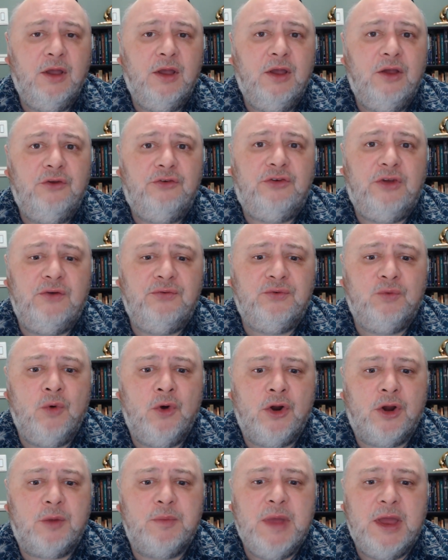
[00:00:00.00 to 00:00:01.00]
shift
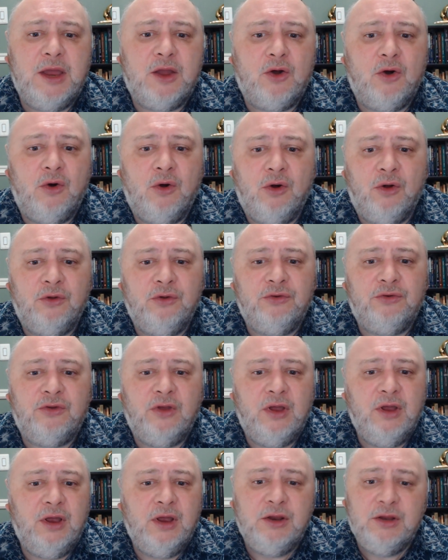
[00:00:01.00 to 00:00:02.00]
work may cause
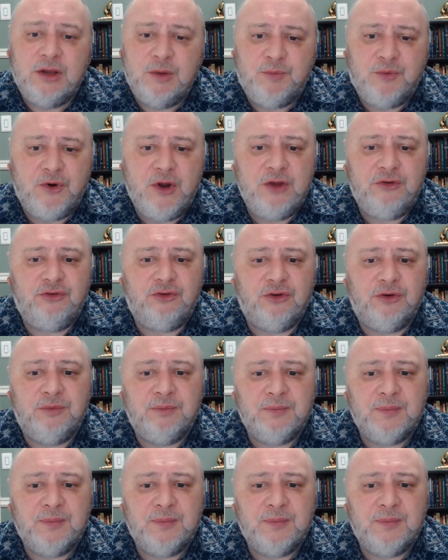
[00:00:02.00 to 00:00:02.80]
depression,